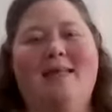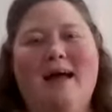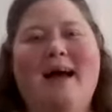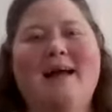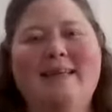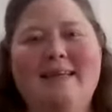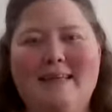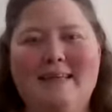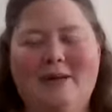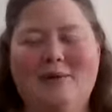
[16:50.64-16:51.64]
And the idea
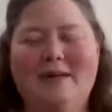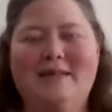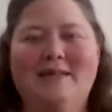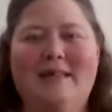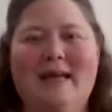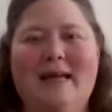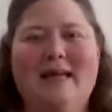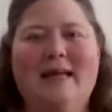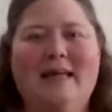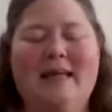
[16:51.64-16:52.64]
here is that
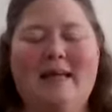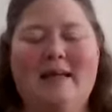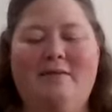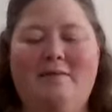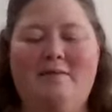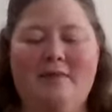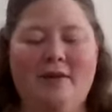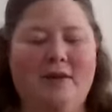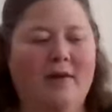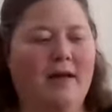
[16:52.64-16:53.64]
if
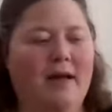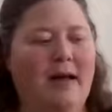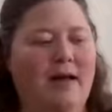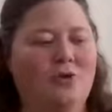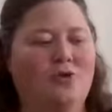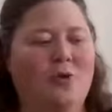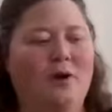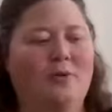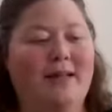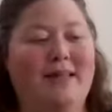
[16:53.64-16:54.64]
I
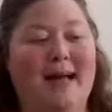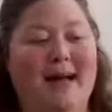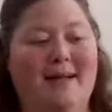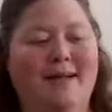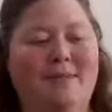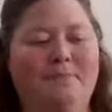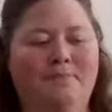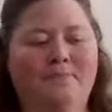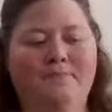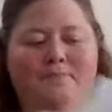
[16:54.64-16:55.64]
draw a line,
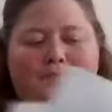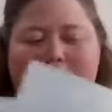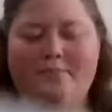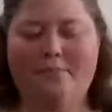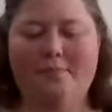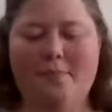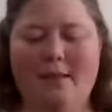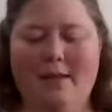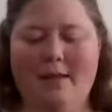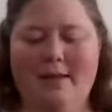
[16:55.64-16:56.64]

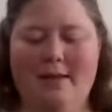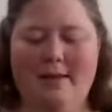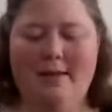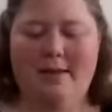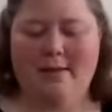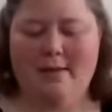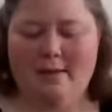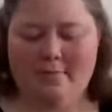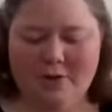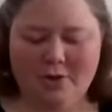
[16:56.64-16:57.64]

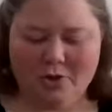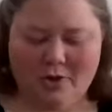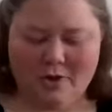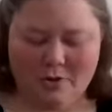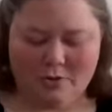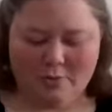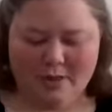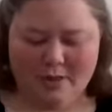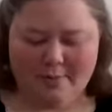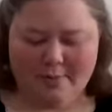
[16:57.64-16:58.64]
I'm going to draw it and hold
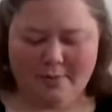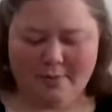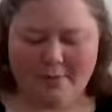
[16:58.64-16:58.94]
it up.